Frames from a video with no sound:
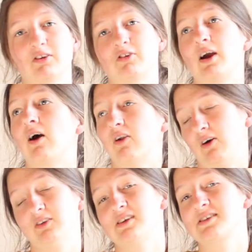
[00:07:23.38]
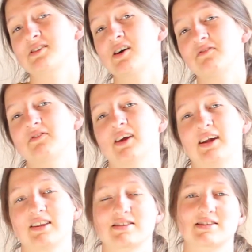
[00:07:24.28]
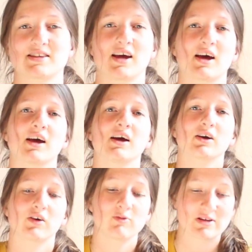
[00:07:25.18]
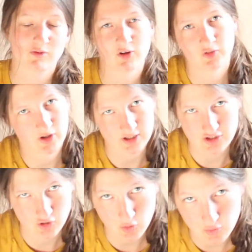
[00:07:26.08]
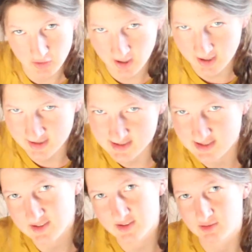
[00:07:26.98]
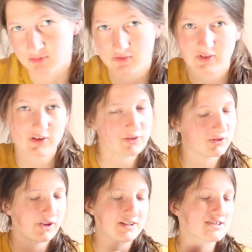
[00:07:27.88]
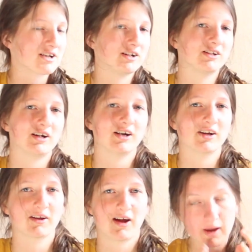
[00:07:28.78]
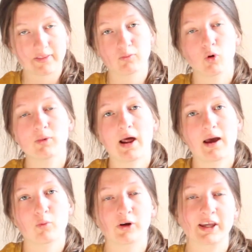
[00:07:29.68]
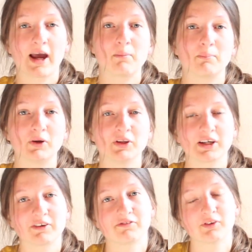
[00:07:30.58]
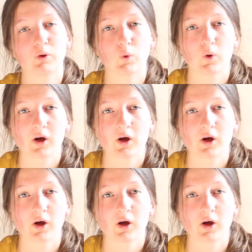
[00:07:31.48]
to try out all this stuff. It's going to be so much fun to show you guys the review on Stella. At the moment I'm working on building a few